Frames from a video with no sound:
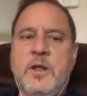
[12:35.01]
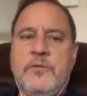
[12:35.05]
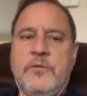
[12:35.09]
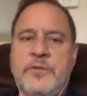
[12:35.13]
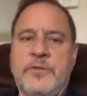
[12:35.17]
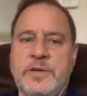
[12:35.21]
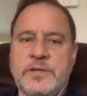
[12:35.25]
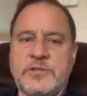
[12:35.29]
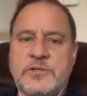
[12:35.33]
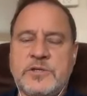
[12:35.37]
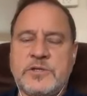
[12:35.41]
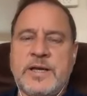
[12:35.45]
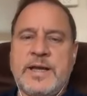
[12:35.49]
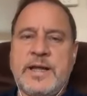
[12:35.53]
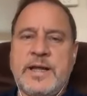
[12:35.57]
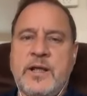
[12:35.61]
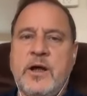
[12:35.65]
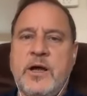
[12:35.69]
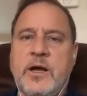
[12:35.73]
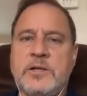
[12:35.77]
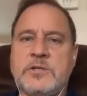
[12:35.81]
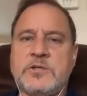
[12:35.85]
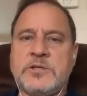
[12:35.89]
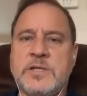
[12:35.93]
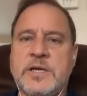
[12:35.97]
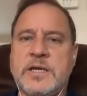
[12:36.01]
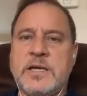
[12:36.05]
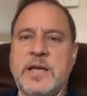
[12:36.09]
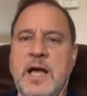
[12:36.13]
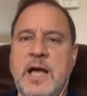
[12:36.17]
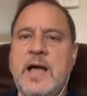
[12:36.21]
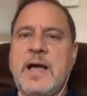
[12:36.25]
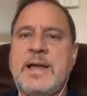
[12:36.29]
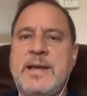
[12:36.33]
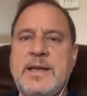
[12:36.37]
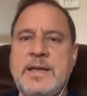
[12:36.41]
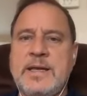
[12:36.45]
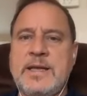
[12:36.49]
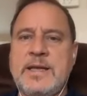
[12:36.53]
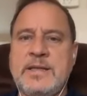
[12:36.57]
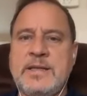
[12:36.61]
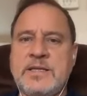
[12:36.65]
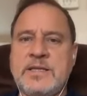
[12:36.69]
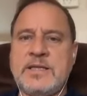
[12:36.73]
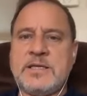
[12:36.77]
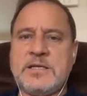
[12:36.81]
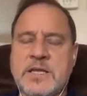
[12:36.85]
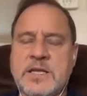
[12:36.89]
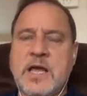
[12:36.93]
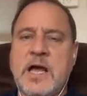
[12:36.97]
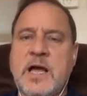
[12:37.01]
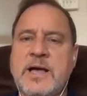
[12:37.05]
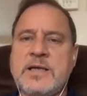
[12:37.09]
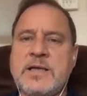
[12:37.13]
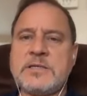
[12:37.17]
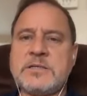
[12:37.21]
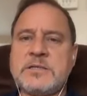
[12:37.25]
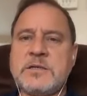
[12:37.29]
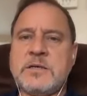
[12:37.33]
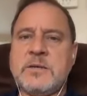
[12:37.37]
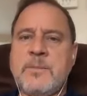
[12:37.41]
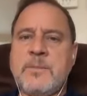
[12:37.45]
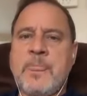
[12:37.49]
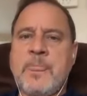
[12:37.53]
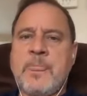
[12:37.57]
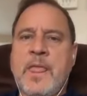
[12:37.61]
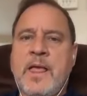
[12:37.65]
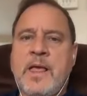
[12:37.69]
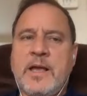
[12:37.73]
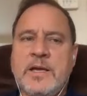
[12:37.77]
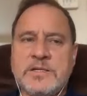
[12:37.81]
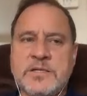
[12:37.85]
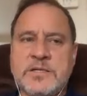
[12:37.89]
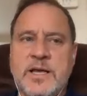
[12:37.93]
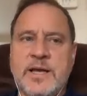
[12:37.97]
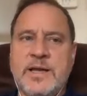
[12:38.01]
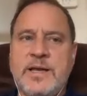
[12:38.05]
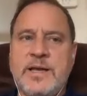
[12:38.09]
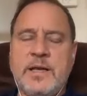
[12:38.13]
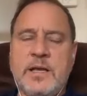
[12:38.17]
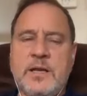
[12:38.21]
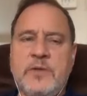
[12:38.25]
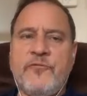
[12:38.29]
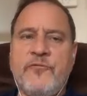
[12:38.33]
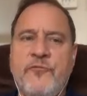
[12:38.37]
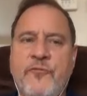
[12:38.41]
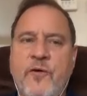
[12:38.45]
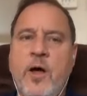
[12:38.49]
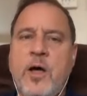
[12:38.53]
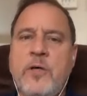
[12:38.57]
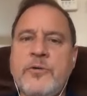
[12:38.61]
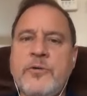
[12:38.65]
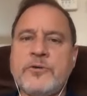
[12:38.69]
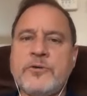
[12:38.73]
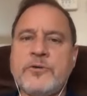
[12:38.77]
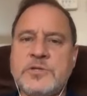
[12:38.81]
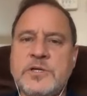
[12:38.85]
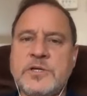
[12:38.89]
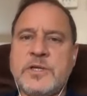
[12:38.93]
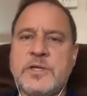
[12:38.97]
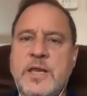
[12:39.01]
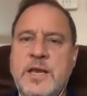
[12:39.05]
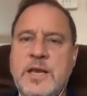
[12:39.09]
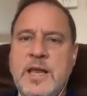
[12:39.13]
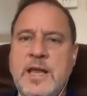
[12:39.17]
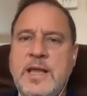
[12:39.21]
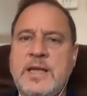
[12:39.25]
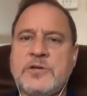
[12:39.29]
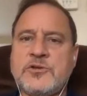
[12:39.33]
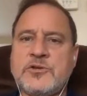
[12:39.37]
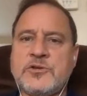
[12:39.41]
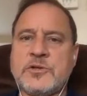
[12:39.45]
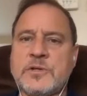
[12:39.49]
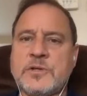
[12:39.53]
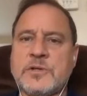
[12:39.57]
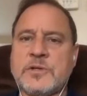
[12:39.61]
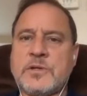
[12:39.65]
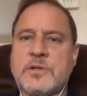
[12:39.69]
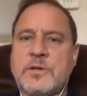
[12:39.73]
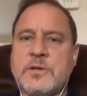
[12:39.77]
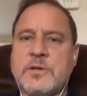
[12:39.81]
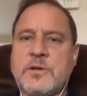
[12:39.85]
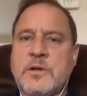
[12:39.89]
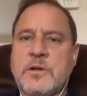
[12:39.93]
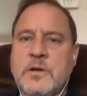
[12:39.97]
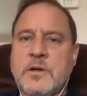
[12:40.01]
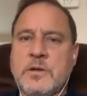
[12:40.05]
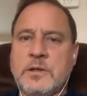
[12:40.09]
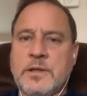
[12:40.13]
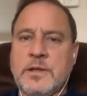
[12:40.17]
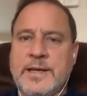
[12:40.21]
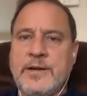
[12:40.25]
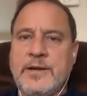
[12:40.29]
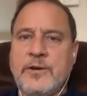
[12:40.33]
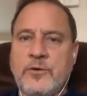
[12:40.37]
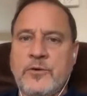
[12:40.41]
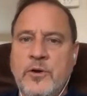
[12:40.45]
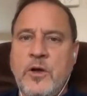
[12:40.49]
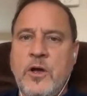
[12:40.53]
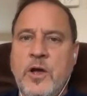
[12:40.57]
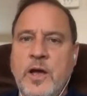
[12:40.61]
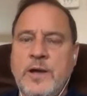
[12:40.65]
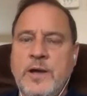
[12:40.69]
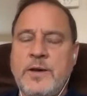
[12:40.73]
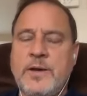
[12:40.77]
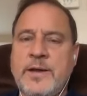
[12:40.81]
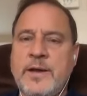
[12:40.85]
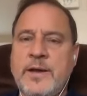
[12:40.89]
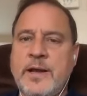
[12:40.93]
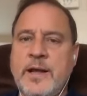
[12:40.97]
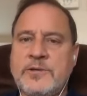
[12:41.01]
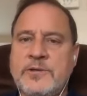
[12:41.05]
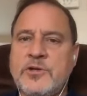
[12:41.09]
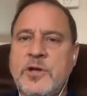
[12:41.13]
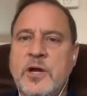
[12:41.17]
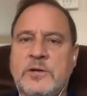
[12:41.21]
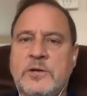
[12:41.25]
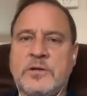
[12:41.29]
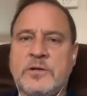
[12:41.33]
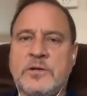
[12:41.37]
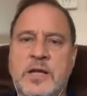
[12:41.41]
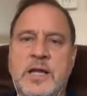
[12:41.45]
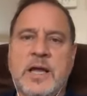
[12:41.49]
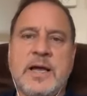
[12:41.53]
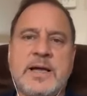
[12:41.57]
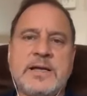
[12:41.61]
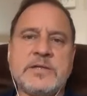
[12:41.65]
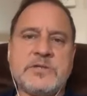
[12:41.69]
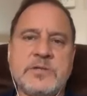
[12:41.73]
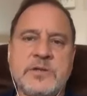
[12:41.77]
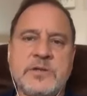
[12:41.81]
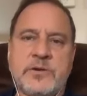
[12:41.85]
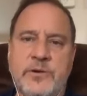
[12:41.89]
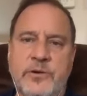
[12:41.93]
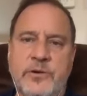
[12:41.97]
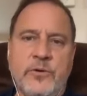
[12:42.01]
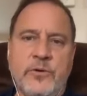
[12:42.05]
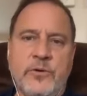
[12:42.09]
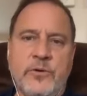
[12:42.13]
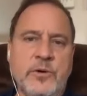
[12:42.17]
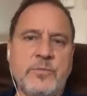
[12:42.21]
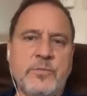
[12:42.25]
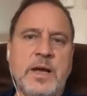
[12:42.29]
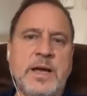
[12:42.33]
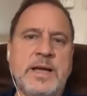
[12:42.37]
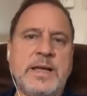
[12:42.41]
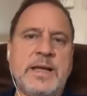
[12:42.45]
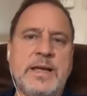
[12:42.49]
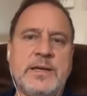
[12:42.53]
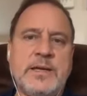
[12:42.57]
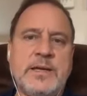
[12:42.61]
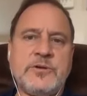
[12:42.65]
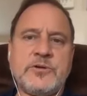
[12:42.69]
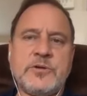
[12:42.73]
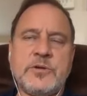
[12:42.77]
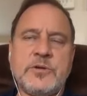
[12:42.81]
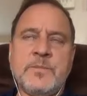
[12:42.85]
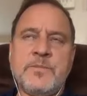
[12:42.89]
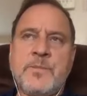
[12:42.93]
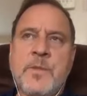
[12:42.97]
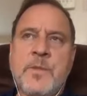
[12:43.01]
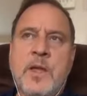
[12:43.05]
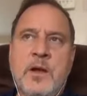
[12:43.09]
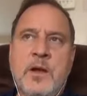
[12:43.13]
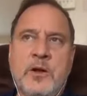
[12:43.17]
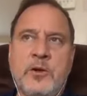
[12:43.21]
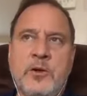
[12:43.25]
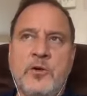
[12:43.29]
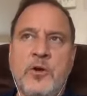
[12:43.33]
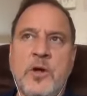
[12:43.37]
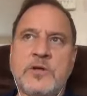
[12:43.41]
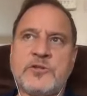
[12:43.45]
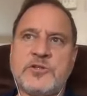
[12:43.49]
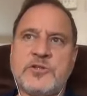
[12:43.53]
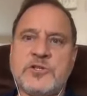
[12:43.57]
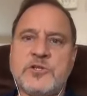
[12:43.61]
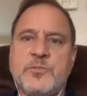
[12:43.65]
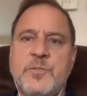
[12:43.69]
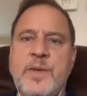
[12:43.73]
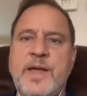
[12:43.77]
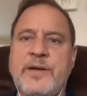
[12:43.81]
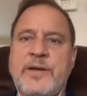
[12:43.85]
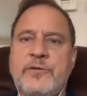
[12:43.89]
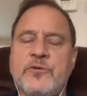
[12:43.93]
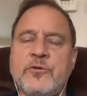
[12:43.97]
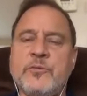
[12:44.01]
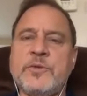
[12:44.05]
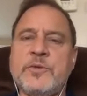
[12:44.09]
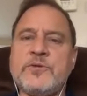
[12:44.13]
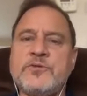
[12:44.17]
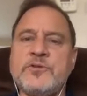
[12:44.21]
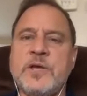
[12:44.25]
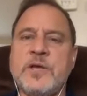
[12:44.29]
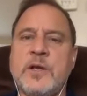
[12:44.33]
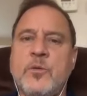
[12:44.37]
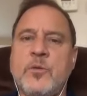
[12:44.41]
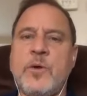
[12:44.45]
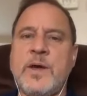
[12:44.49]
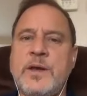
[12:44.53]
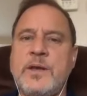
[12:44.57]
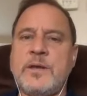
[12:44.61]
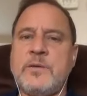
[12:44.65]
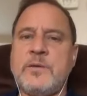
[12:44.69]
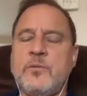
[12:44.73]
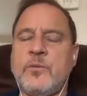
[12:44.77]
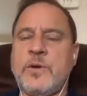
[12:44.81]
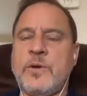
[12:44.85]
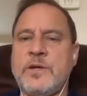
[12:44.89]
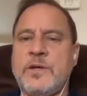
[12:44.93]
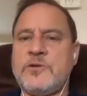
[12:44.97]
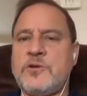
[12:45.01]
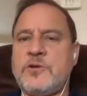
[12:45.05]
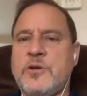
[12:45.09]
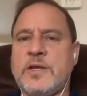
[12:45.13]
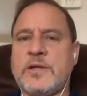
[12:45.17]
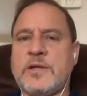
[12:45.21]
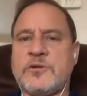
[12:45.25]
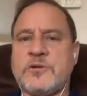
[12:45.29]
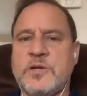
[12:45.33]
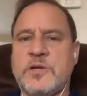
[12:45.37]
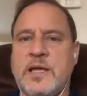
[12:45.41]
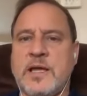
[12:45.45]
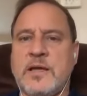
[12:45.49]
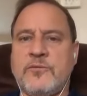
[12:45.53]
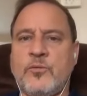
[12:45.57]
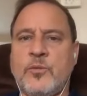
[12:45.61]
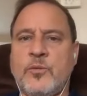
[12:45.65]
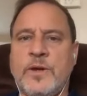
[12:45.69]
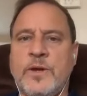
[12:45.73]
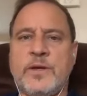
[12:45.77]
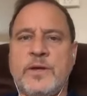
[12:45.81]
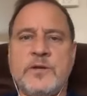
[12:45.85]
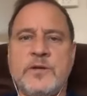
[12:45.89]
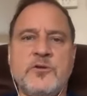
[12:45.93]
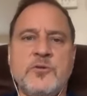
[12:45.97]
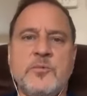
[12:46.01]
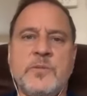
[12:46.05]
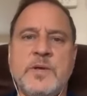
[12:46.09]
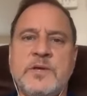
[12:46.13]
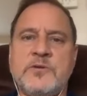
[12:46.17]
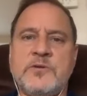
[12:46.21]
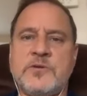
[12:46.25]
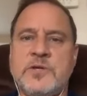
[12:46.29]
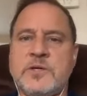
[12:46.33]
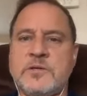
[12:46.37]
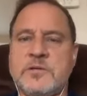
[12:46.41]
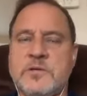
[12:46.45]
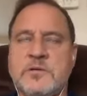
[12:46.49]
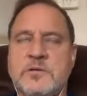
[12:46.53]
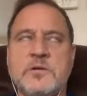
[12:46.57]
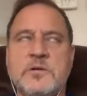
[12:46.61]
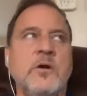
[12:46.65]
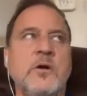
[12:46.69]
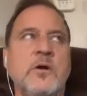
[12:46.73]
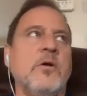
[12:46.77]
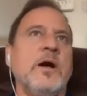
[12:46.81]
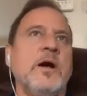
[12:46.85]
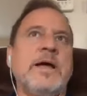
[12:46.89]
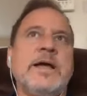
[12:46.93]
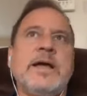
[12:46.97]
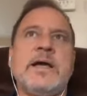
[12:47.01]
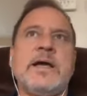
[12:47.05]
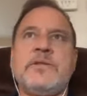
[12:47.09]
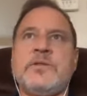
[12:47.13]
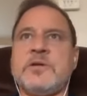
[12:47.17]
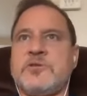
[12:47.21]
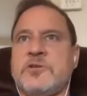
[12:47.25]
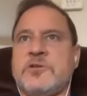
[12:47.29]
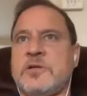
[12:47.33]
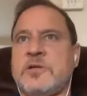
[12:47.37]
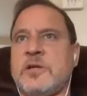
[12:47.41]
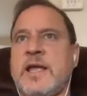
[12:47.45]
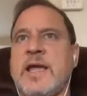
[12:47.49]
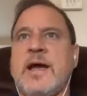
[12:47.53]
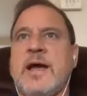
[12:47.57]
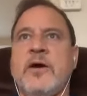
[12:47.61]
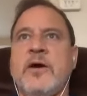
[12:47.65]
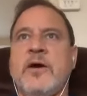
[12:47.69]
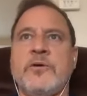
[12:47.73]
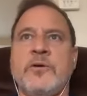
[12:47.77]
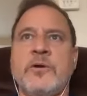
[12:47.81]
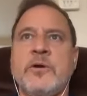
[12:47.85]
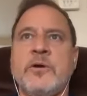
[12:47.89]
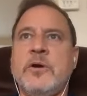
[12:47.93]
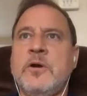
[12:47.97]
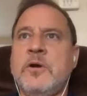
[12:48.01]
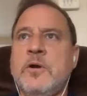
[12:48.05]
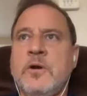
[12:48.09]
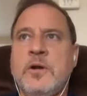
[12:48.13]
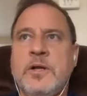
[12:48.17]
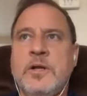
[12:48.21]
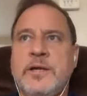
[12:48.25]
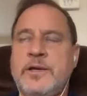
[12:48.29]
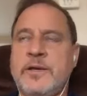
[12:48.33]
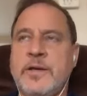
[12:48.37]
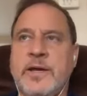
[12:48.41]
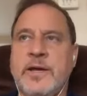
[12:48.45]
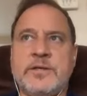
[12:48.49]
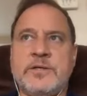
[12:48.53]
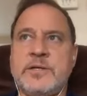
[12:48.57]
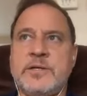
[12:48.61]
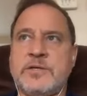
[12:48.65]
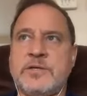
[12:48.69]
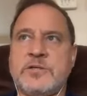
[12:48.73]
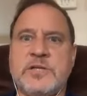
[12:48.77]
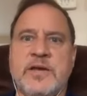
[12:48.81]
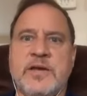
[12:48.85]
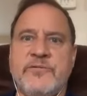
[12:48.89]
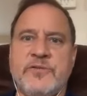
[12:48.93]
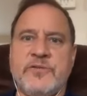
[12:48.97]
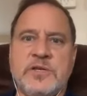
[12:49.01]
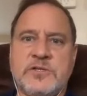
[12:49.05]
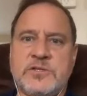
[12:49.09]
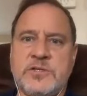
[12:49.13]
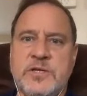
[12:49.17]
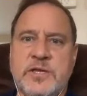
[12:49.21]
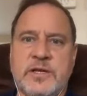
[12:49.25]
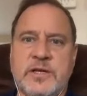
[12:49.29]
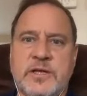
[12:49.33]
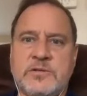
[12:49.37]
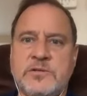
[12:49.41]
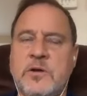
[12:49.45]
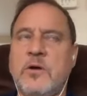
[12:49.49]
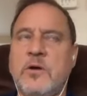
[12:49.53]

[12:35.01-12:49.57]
that it's like god said i need these guys because i need fathers in the nation later on and i talk to guys that are you're in my age across the spectrum and say when when did you get saved when did you meet jesus oh i had this encounter in 1976.